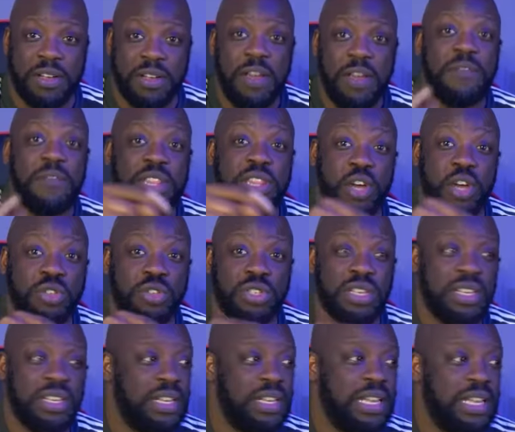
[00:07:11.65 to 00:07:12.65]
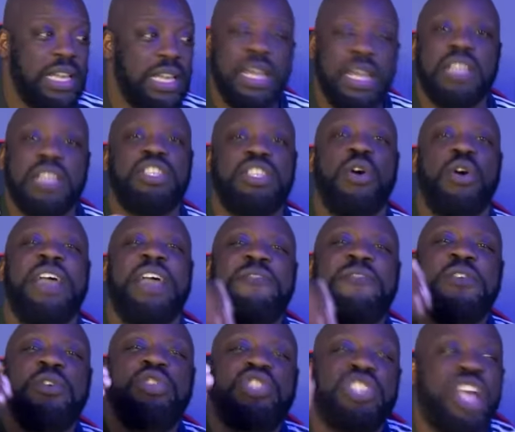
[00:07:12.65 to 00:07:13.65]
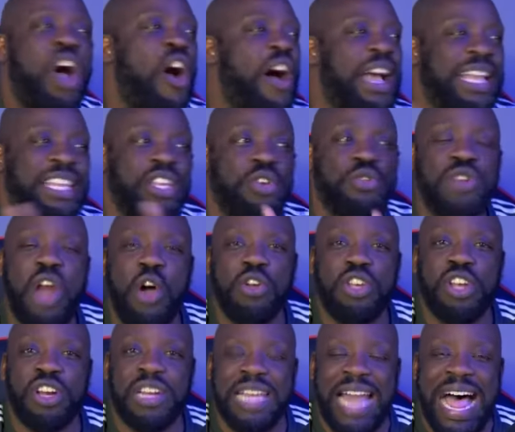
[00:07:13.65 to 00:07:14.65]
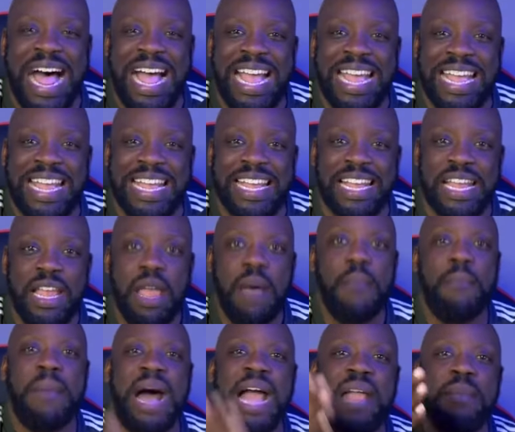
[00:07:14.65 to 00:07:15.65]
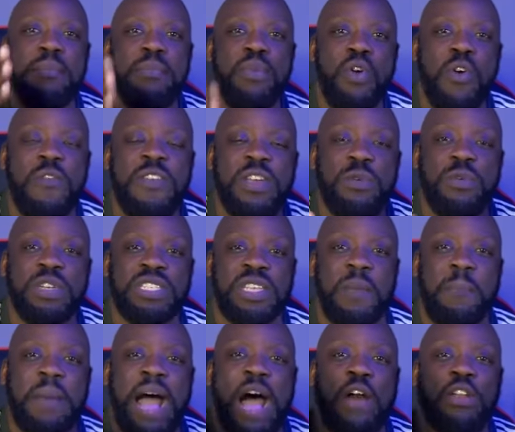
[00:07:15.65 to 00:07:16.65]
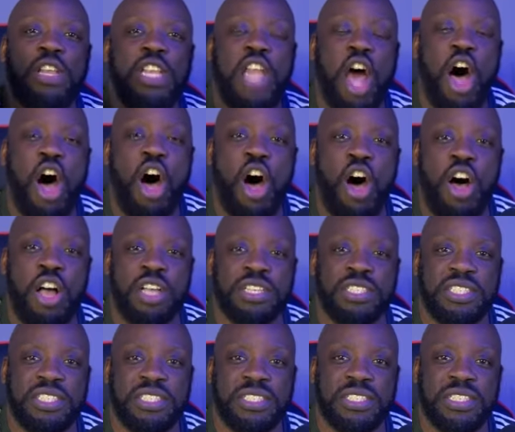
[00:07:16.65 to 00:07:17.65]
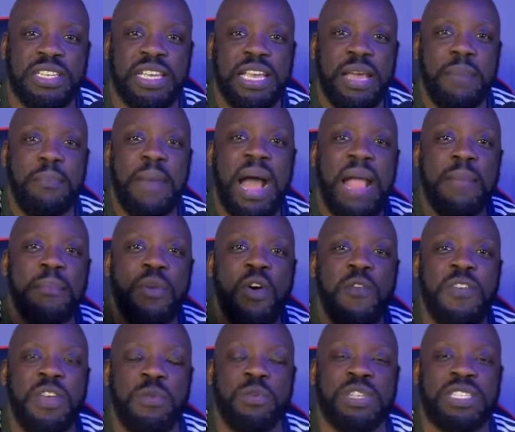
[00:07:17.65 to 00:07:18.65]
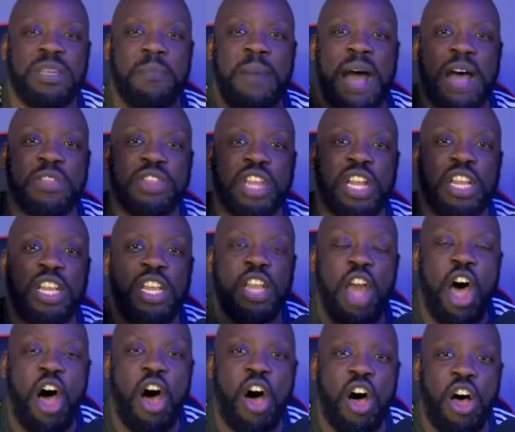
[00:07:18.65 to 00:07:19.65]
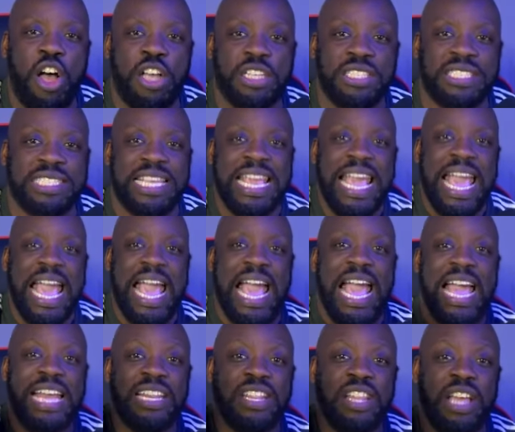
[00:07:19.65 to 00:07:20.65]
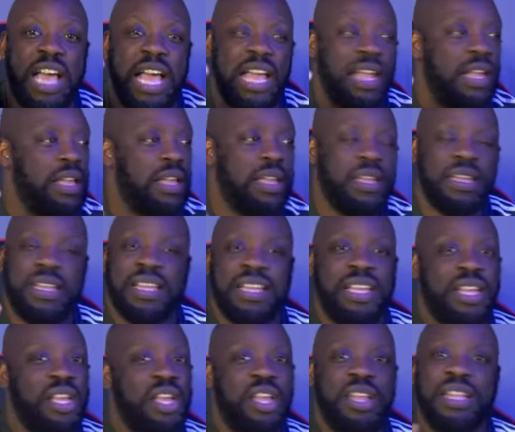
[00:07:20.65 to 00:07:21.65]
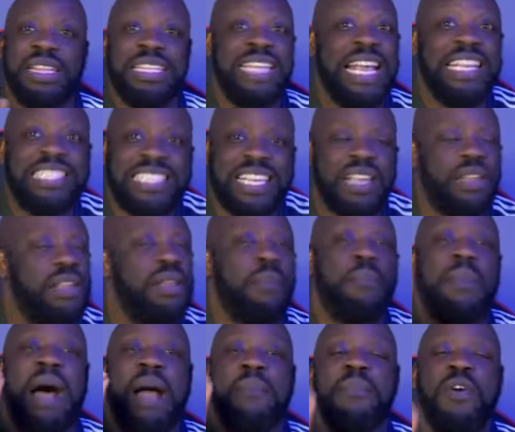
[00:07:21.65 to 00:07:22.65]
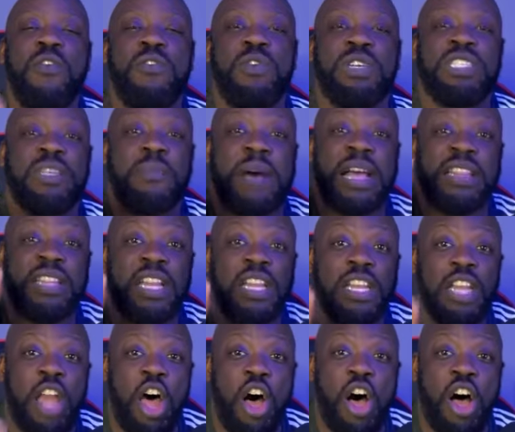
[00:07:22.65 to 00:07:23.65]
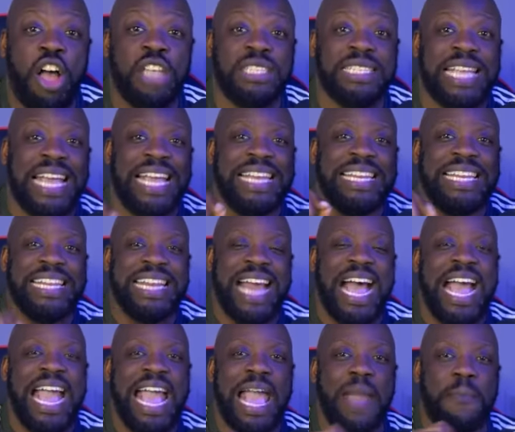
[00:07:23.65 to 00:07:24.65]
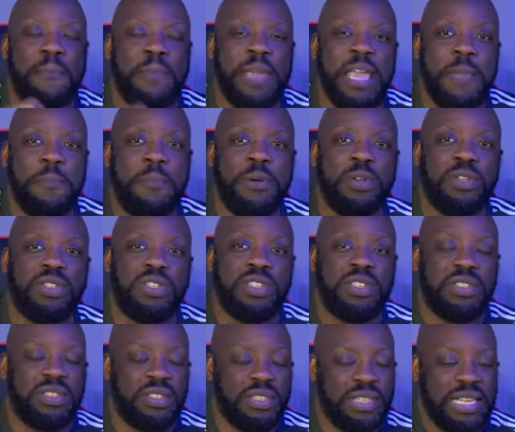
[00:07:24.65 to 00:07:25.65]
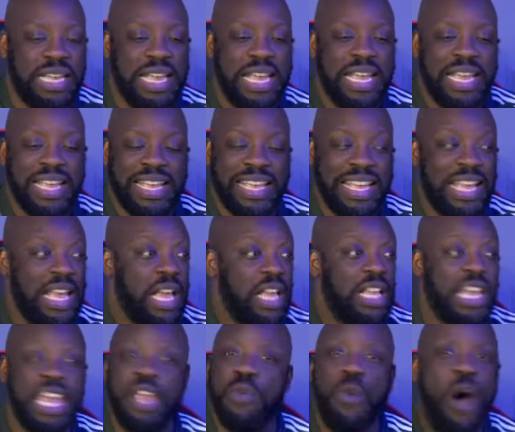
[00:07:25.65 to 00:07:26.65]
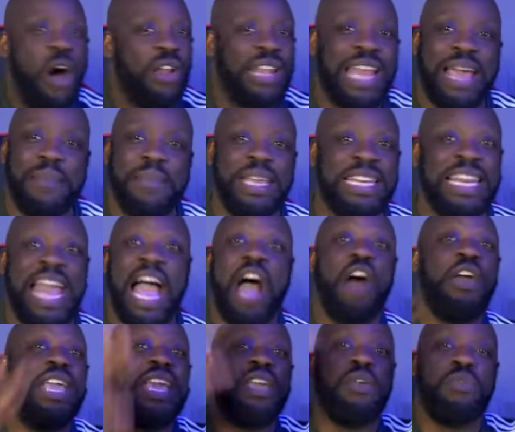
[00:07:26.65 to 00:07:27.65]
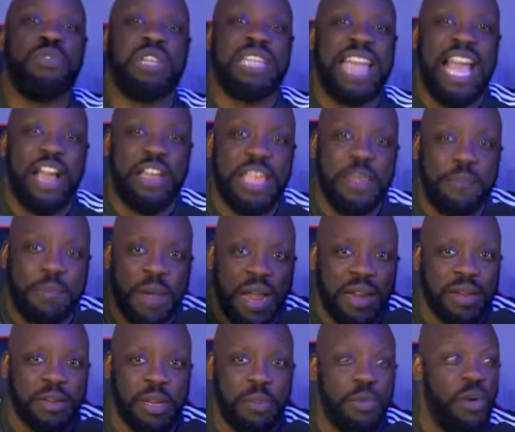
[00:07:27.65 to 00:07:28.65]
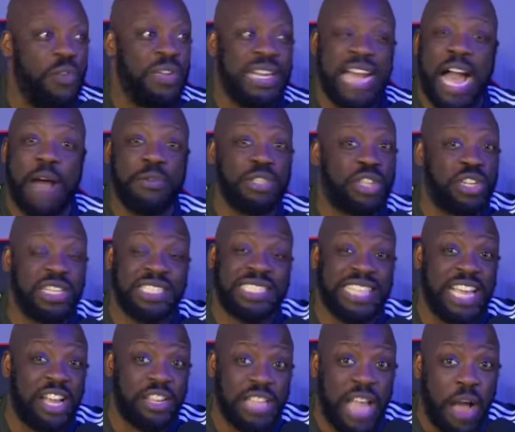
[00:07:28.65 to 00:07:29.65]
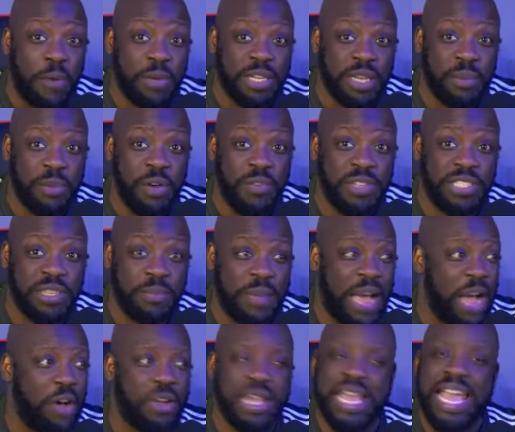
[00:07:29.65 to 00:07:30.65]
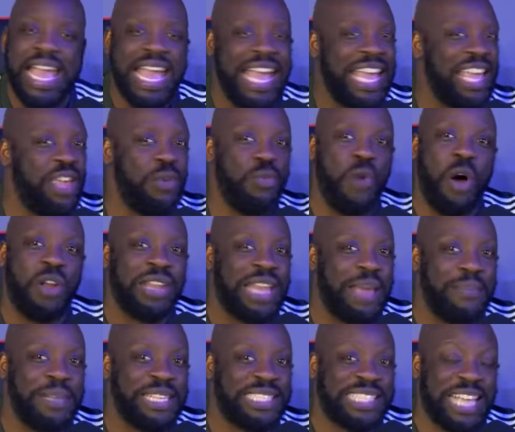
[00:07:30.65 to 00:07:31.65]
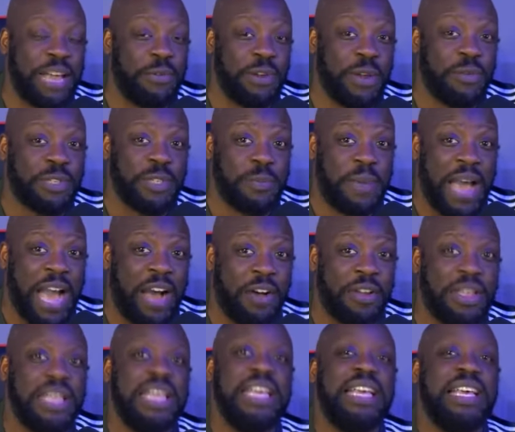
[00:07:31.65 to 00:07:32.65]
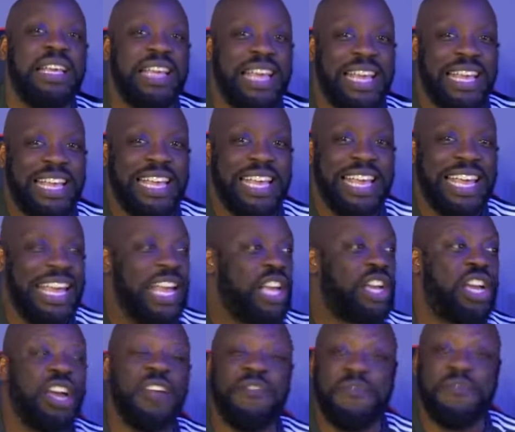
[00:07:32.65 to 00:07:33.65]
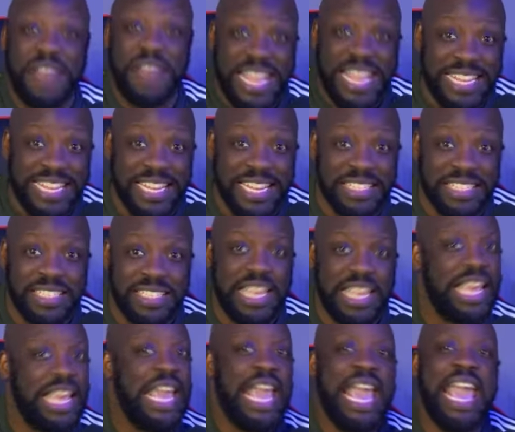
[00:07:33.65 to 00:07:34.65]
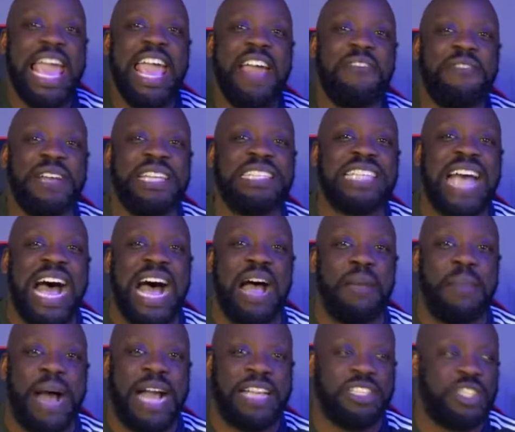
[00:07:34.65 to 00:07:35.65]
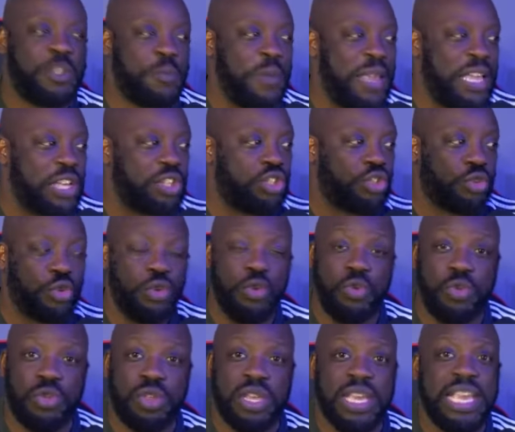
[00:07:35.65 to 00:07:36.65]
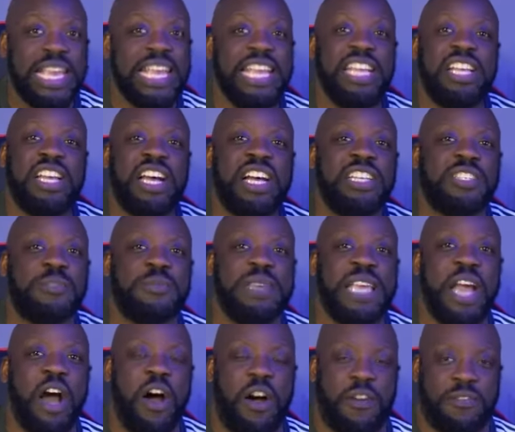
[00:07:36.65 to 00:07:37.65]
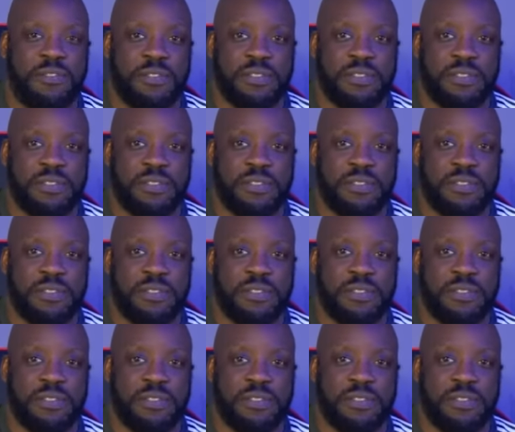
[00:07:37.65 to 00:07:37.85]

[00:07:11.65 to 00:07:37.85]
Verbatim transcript: I actually those, did see it. So if you saw it, you know you're lying. My movie was about laws. My movie it's was about, about laws. laws. that's and not all it's about. Yes, it, my movie was about the laws, and then I had people. Did, let me ask you this. Let me ask. He won't let me. Why now he now he brought up the movie, and I was going to tell y'all what the movie's about, and why? he won't let I'm me say talking, what it was about. about Convenient. Every time I speak a truth, he cuts me off.